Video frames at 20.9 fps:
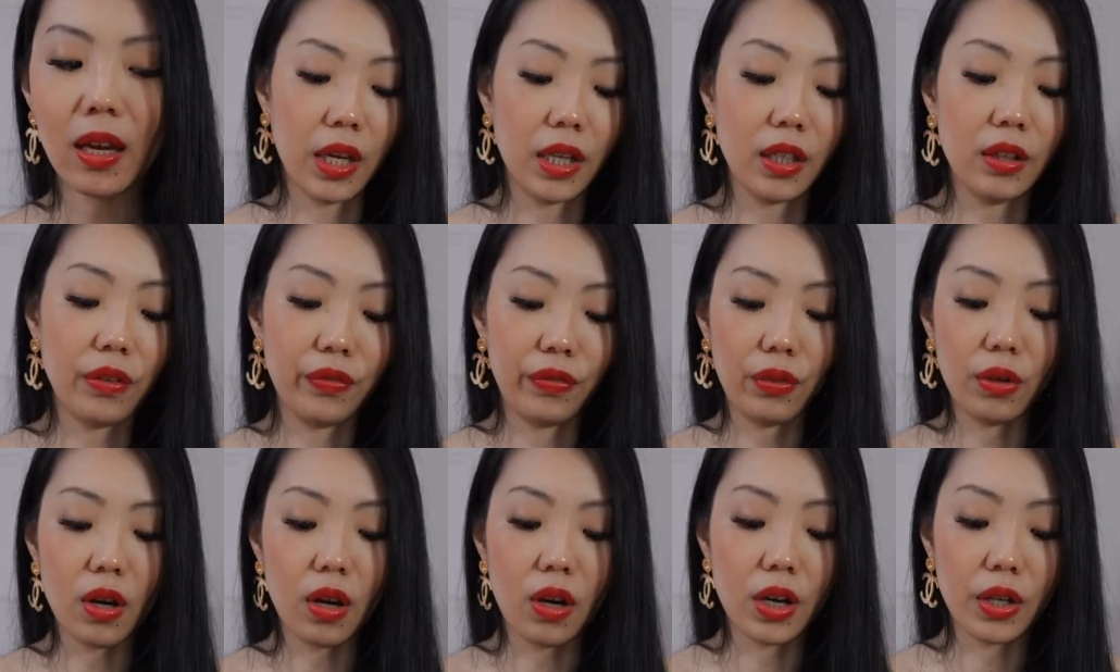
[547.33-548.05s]
and if
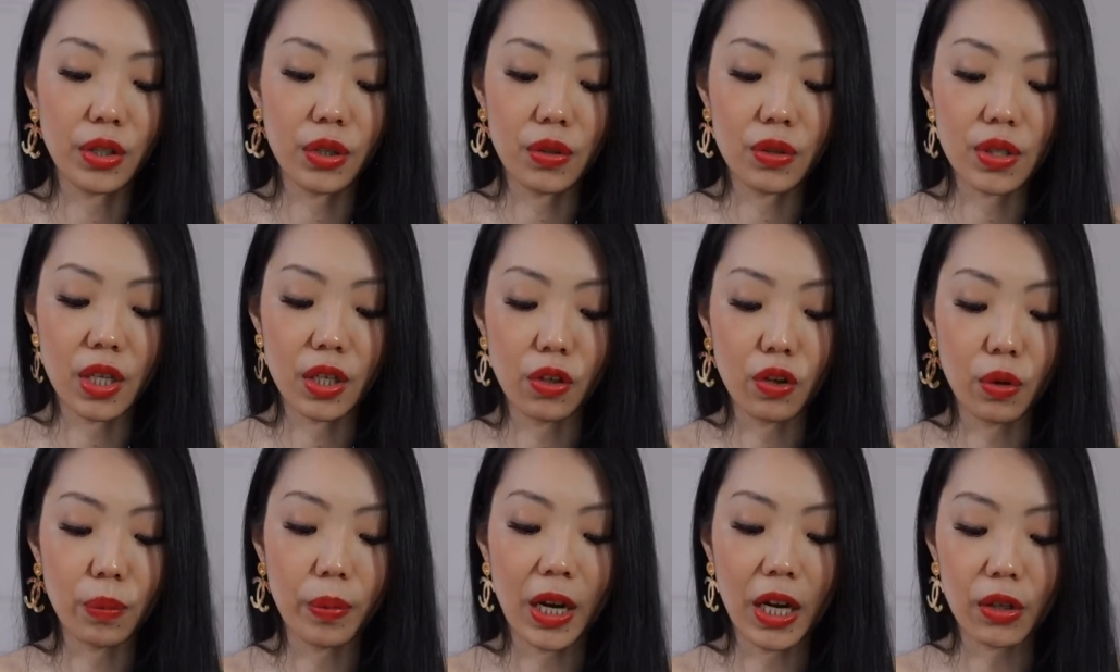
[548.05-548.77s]
you are using
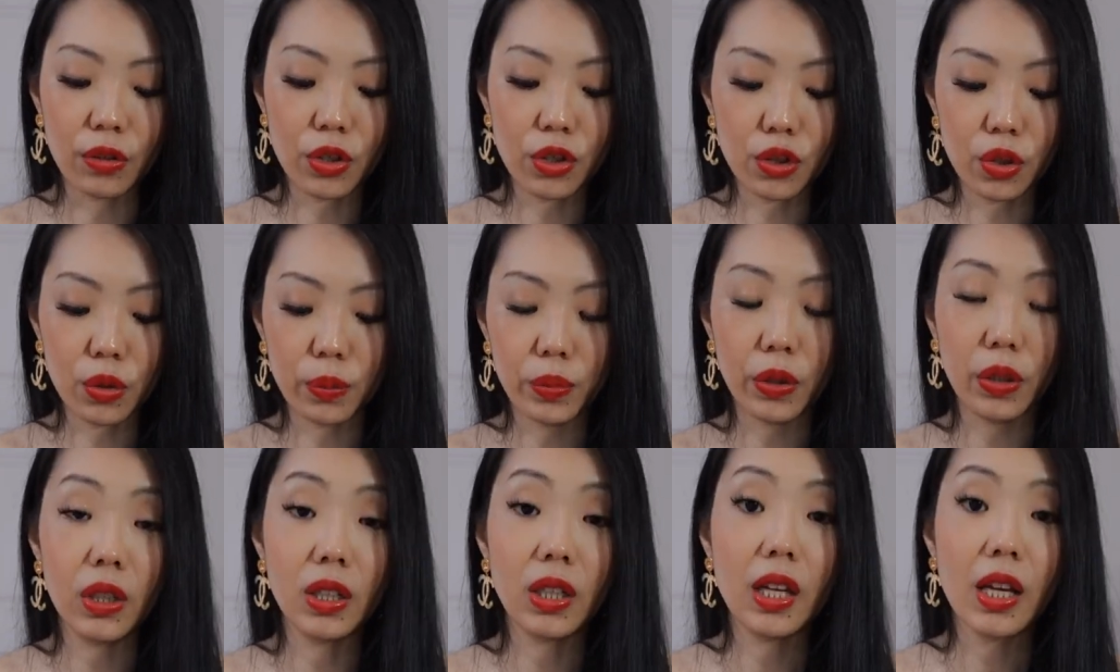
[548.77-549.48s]
your pouch to
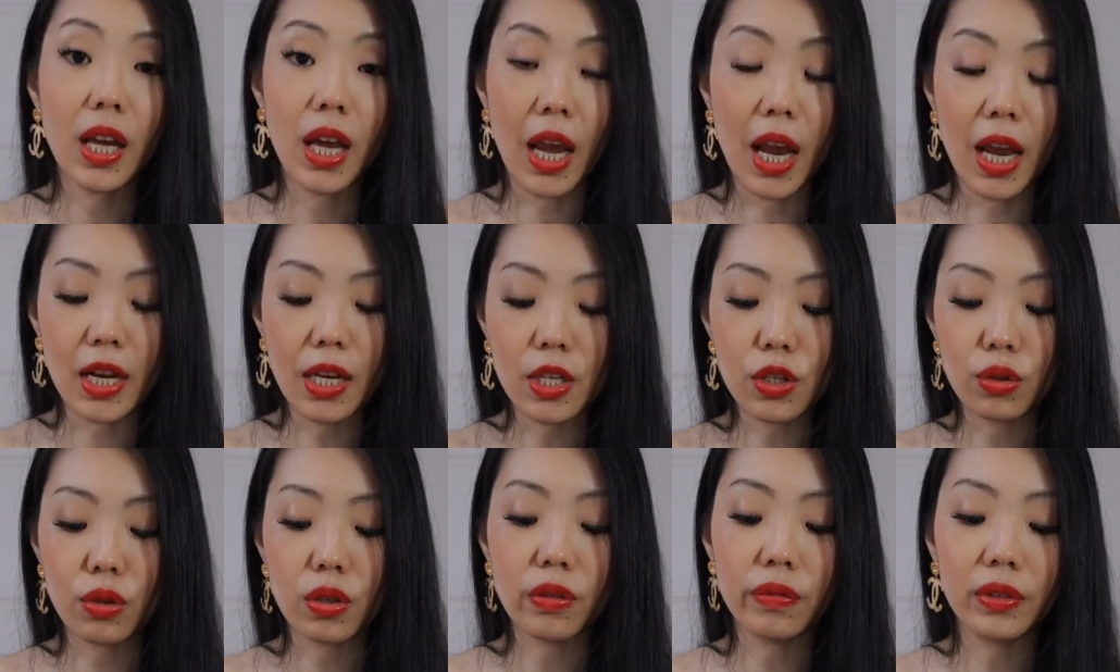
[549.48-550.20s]
put any
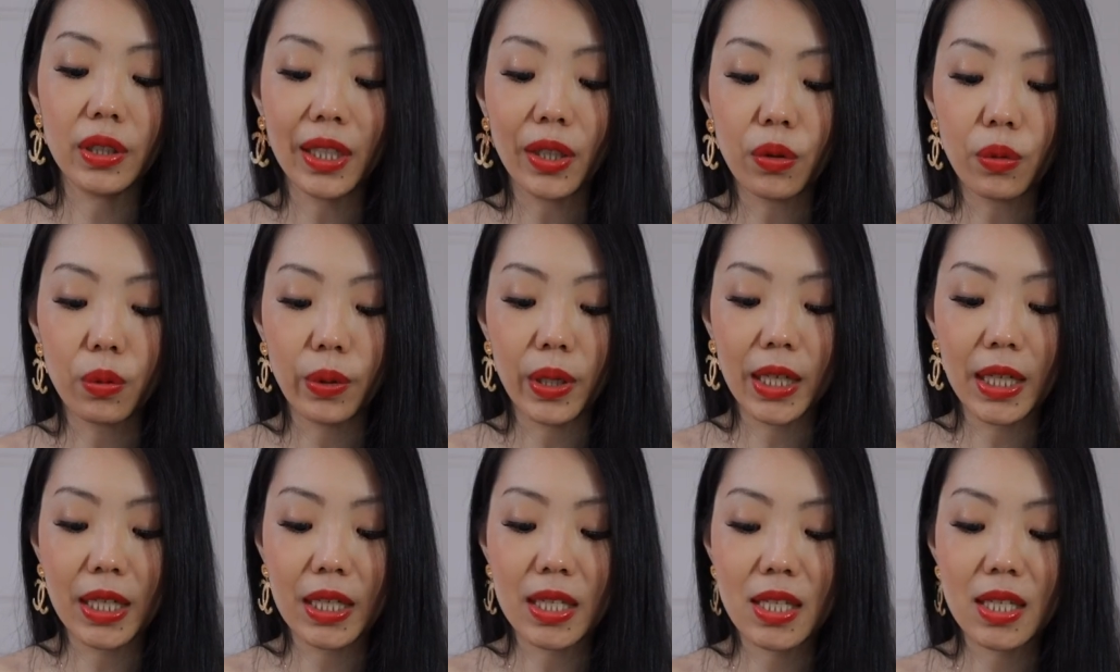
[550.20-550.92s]
sort of
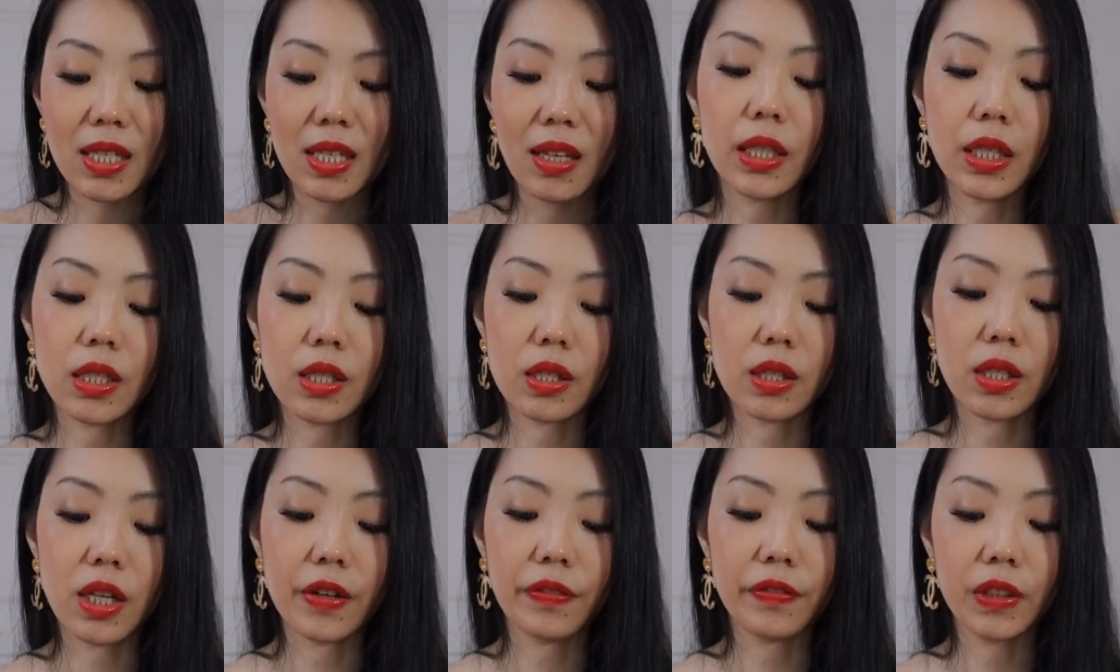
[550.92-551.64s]
liquids, it's
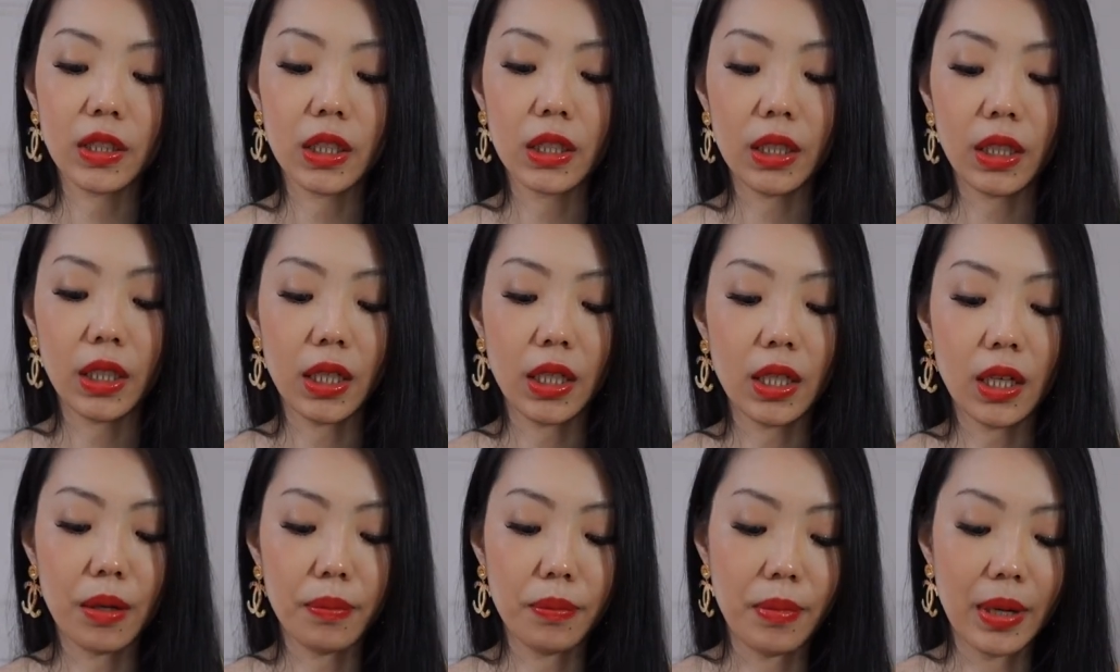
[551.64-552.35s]

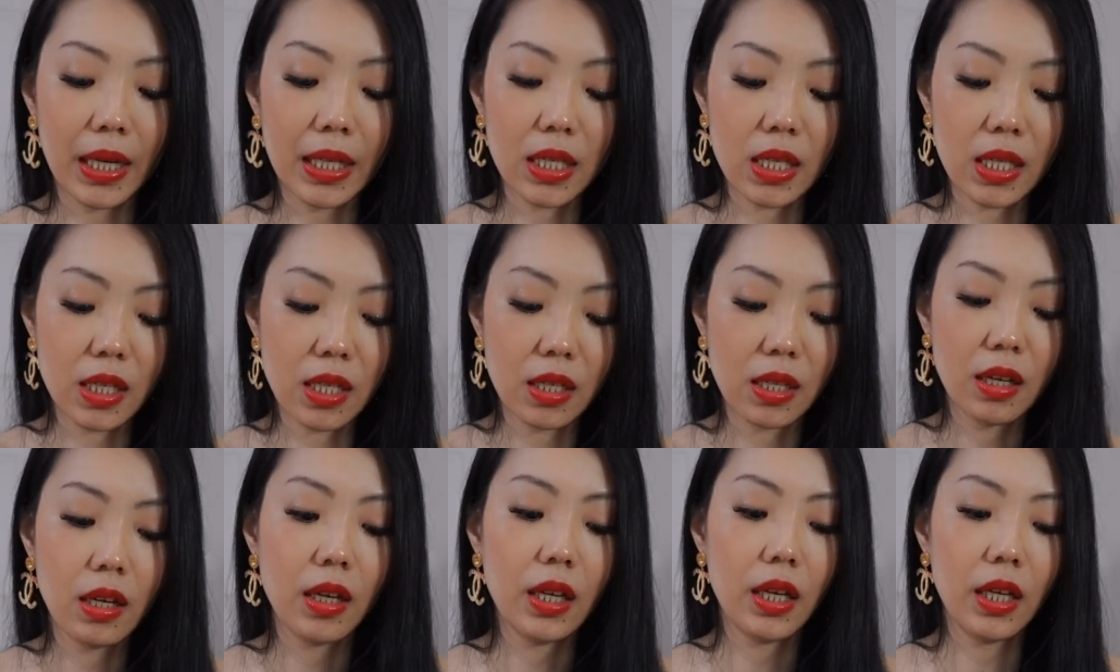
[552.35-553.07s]
definitely a must
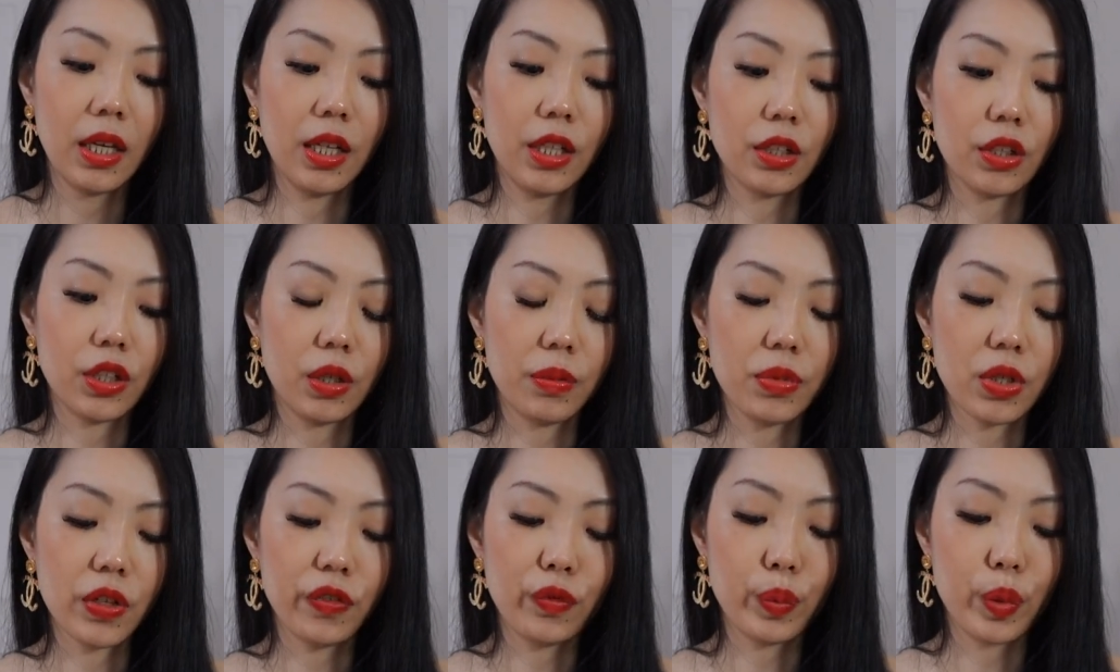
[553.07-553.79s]
in
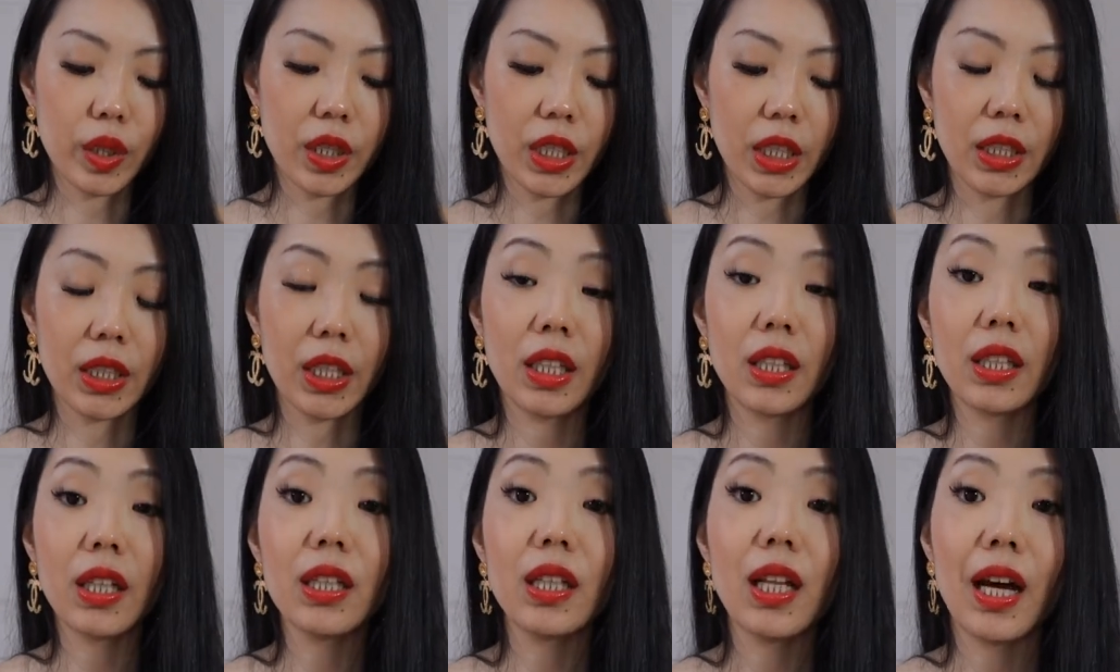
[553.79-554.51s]
terms of
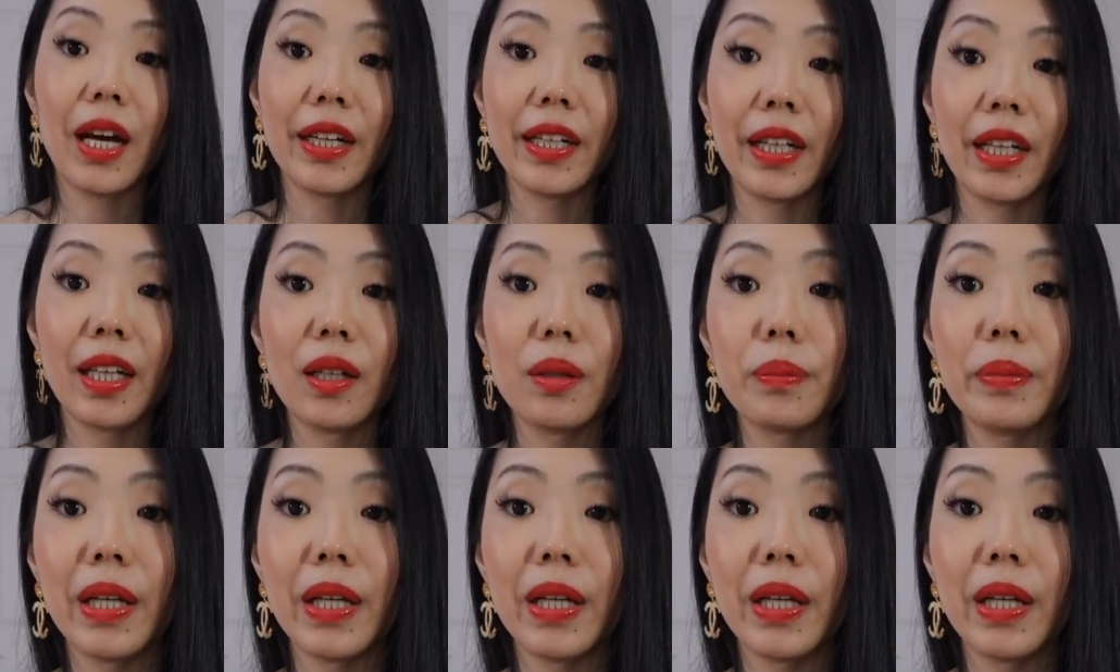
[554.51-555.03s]
protecting the lining.